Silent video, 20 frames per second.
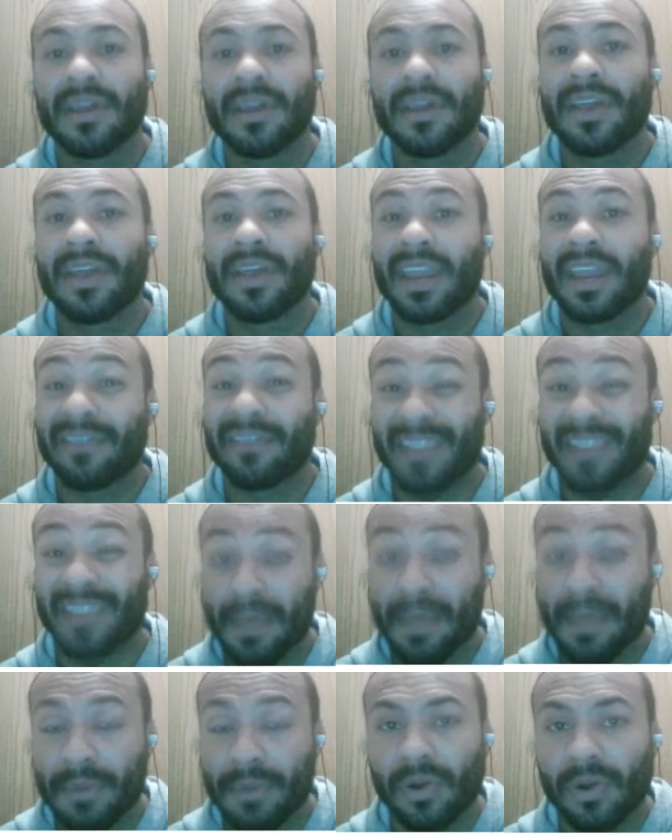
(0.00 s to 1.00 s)
And if a
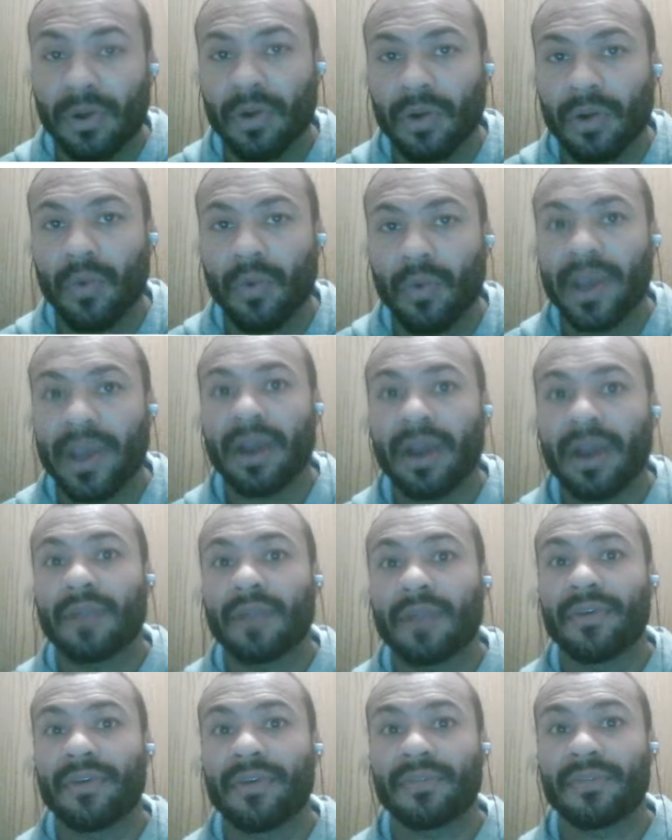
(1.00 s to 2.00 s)
lot of people aren't
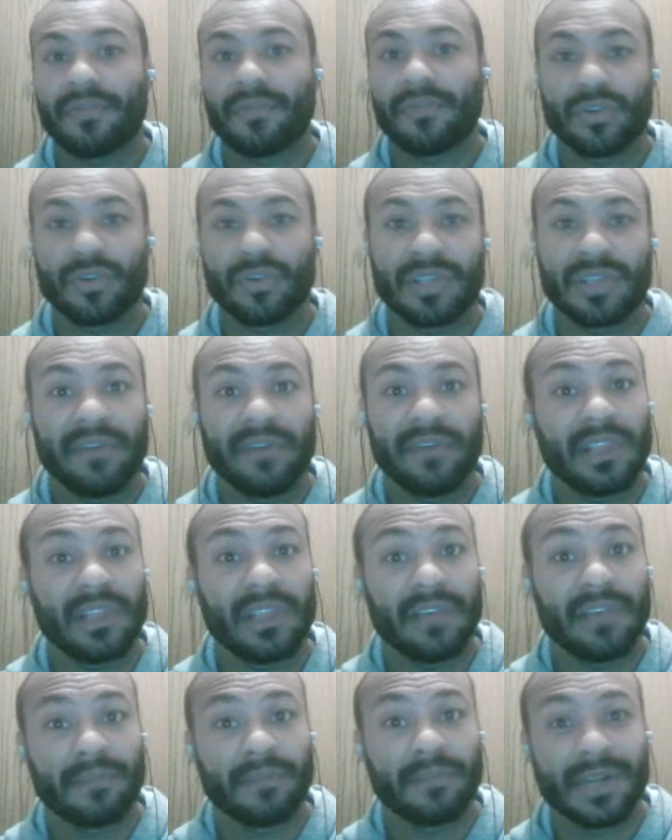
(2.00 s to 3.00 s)
aware that the first day of
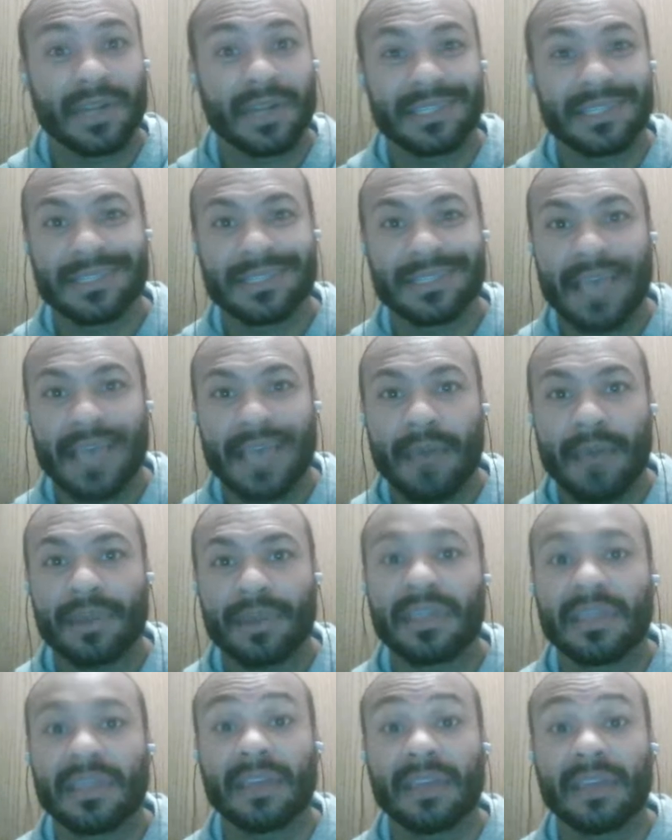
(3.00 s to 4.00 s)
unleavened bread is a
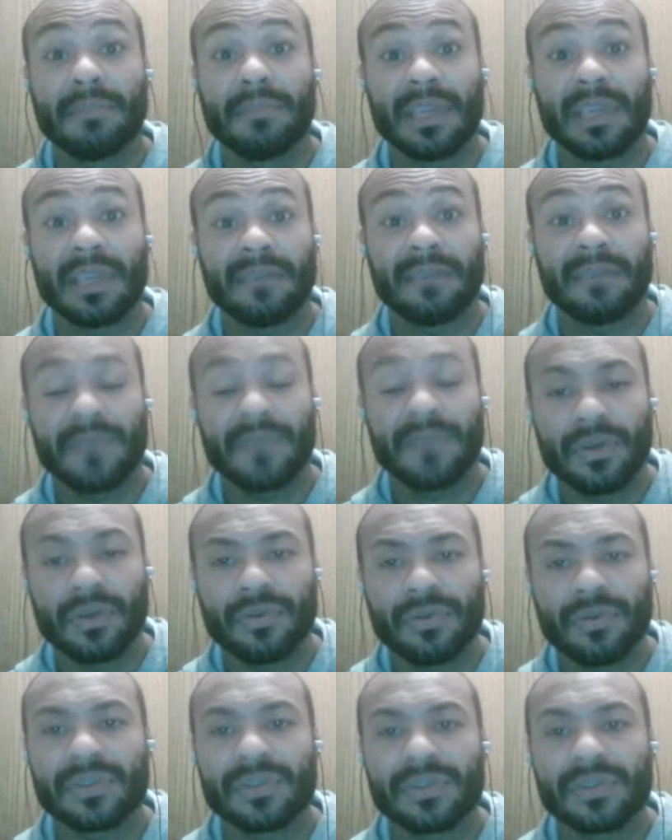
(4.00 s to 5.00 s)
Sabbath, they could be confused.